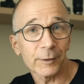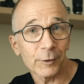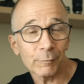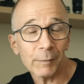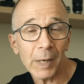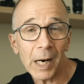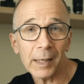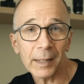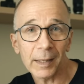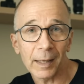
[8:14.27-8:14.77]
to
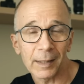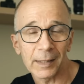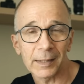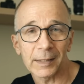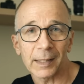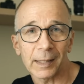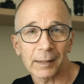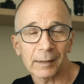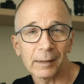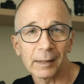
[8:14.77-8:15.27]
my
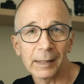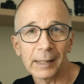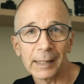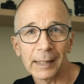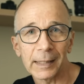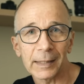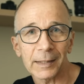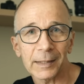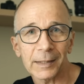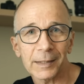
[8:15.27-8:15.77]
eyes at
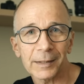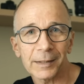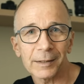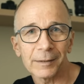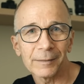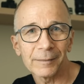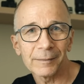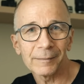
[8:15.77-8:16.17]
least.